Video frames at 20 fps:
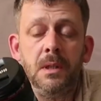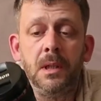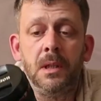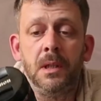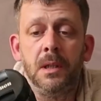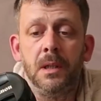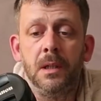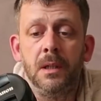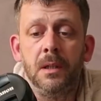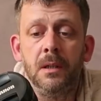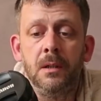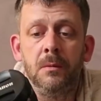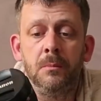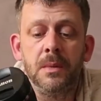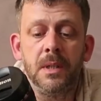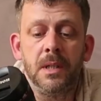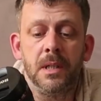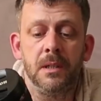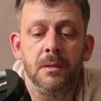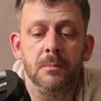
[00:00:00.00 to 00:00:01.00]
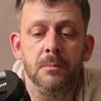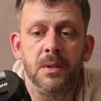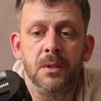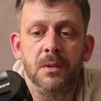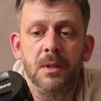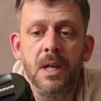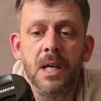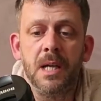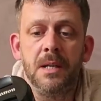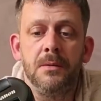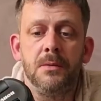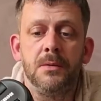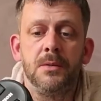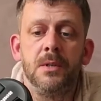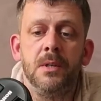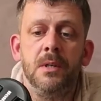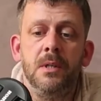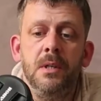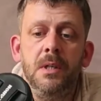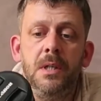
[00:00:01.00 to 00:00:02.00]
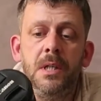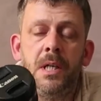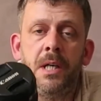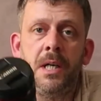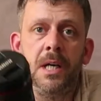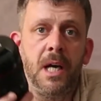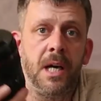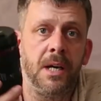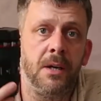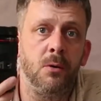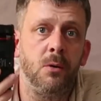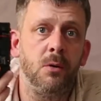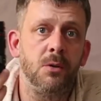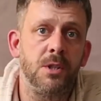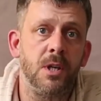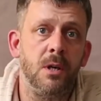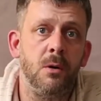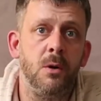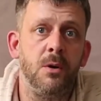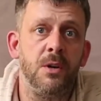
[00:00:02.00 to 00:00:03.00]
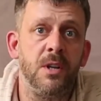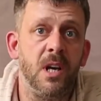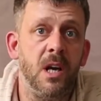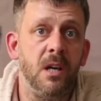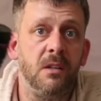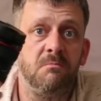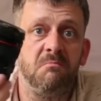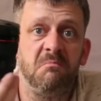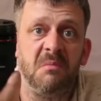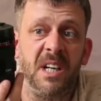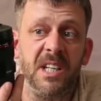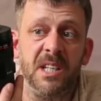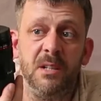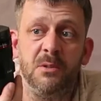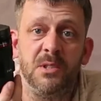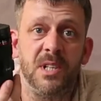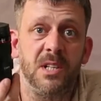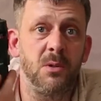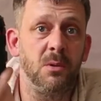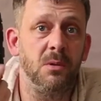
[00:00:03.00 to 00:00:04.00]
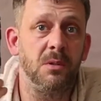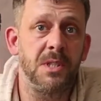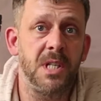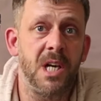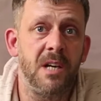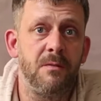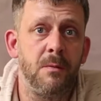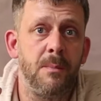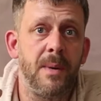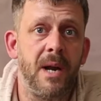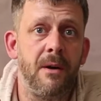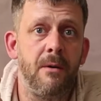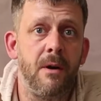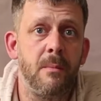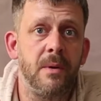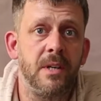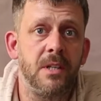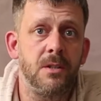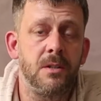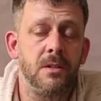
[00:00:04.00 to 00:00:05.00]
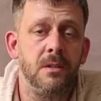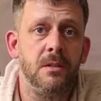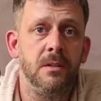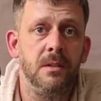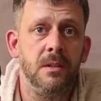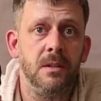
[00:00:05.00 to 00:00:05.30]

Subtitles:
on my other lens, and also I use this all the time for panoramics,